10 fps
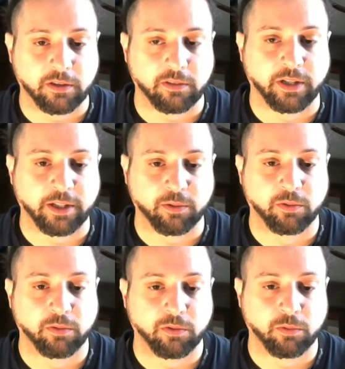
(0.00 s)
like,
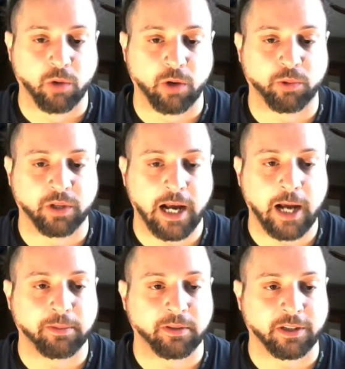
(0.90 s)
what would
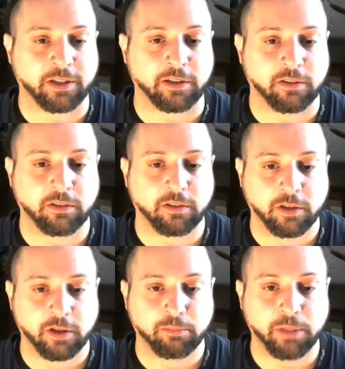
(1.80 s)
happen? Like,
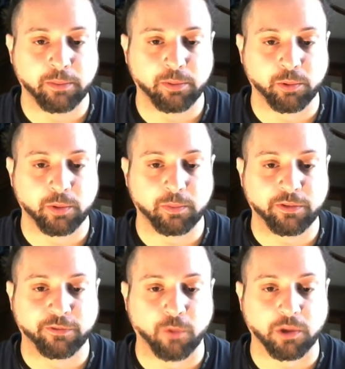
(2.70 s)
people would be
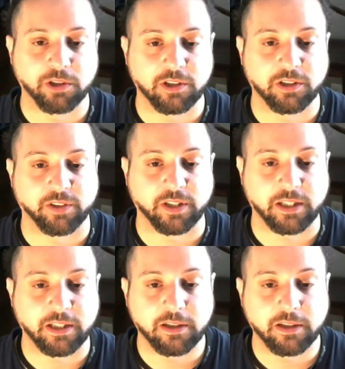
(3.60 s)
forced to, like